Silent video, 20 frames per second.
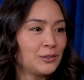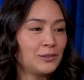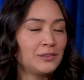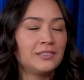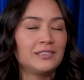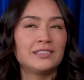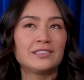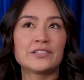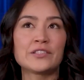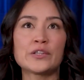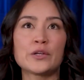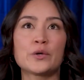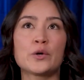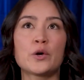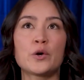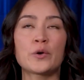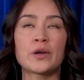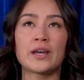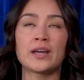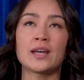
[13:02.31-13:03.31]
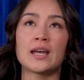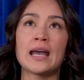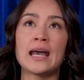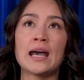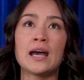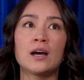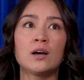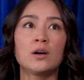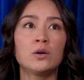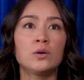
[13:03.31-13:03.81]
Cool. So, okay.
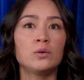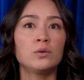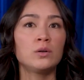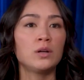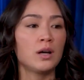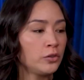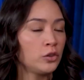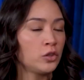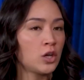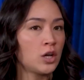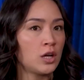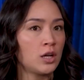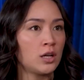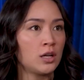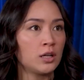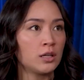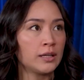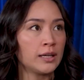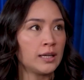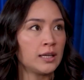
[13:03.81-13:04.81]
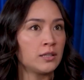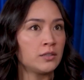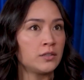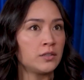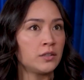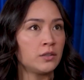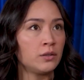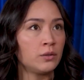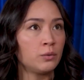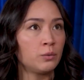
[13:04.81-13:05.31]
How long
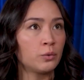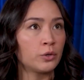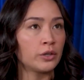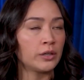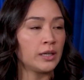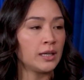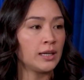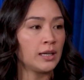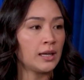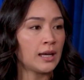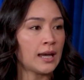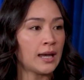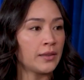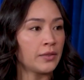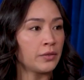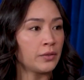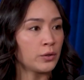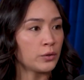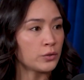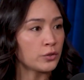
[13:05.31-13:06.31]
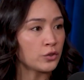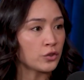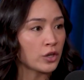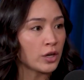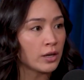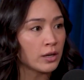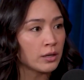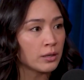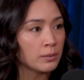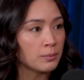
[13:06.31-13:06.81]
into working at those
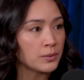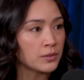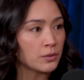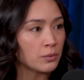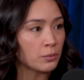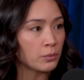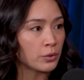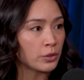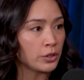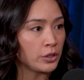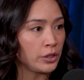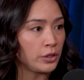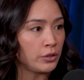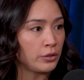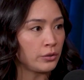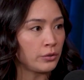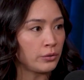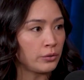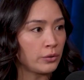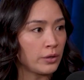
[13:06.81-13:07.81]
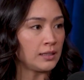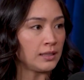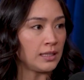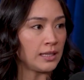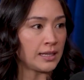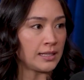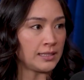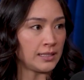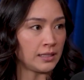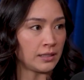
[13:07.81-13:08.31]
jobs did the
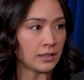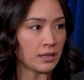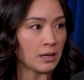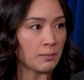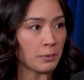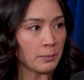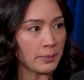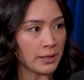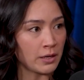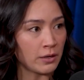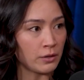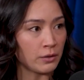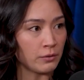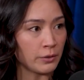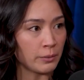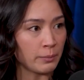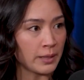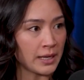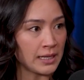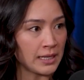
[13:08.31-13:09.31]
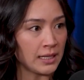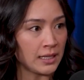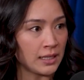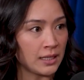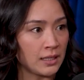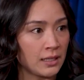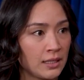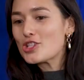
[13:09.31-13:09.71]
idea come about for Sourmilk?